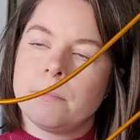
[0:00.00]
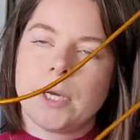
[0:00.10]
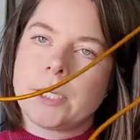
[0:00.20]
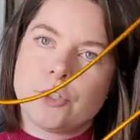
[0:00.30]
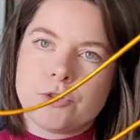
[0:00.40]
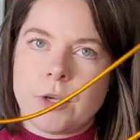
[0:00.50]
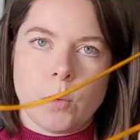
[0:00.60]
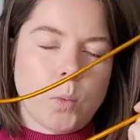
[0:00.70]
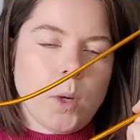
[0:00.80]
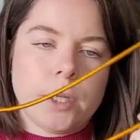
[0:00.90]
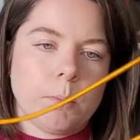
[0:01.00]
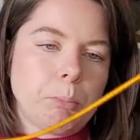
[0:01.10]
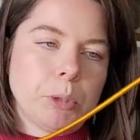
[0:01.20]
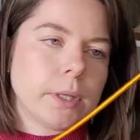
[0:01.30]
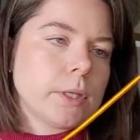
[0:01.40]
I just have one,
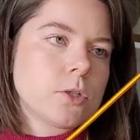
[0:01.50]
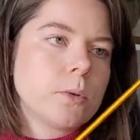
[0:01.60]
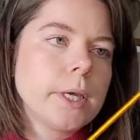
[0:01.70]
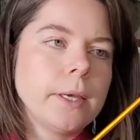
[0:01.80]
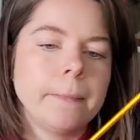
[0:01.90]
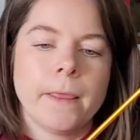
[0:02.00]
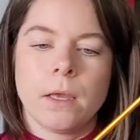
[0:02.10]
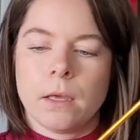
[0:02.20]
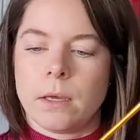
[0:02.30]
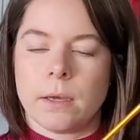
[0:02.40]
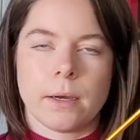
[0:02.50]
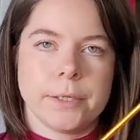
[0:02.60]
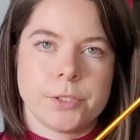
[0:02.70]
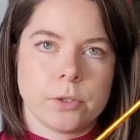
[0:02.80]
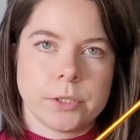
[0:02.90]
but that's okay. I
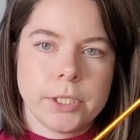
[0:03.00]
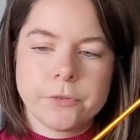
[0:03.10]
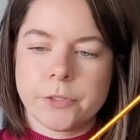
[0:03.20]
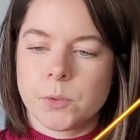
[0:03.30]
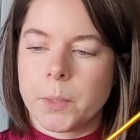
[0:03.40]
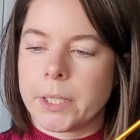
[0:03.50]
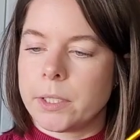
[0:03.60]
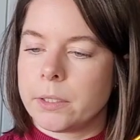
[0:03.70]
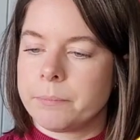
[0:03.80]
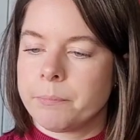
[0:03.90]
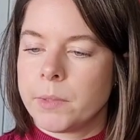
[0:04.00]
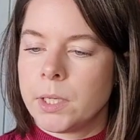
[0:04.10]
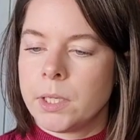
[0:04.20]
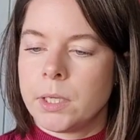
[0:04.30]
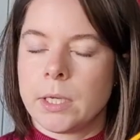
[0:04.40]
don't knit that quick.
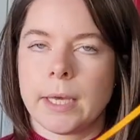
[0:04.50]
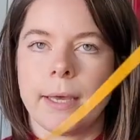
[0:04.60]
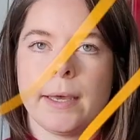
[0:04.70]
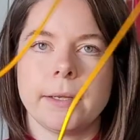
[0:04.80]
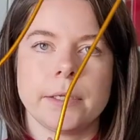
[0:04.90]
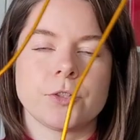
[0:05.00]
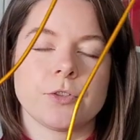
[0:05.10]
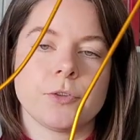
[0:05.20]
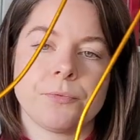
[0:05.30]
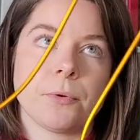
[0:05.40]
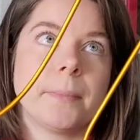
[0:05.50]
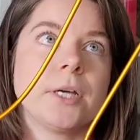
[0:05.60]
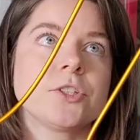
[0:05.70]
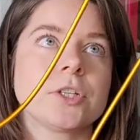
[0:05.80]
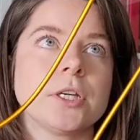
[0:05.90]
And it's for
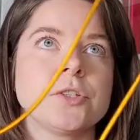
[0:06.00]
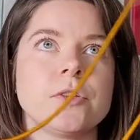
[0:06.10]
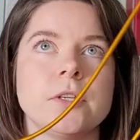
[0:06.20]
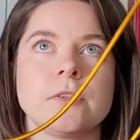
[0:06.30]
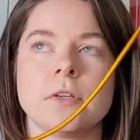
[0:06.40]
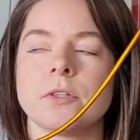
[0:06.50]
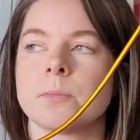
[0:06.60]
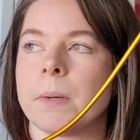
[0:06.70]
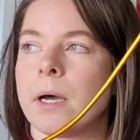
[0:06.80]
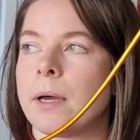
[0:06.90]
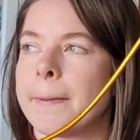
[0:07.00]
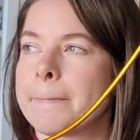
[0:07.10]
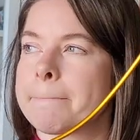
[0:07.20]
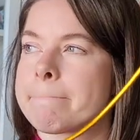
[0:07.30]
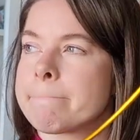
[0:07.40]
my size. This is by
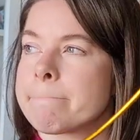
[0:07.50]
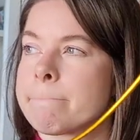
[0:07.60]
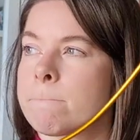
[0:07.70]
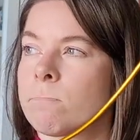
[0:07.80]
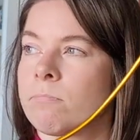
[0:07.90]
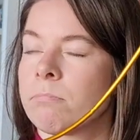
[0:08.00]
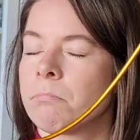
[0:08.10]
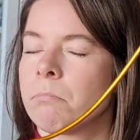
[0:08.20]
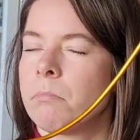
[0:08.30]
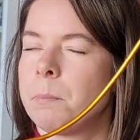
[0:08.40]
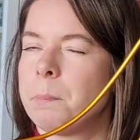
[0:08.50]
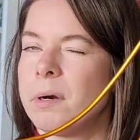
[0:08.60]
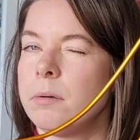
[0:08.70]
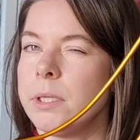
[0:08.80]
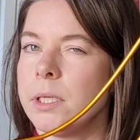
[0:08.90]

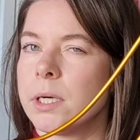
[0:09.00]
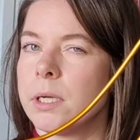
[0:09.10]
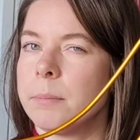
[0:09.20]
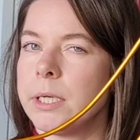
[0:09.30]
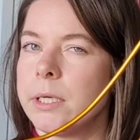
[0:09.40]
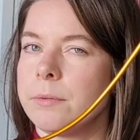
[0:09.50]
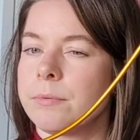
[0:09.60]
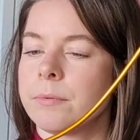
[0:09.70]
Pony, I believe.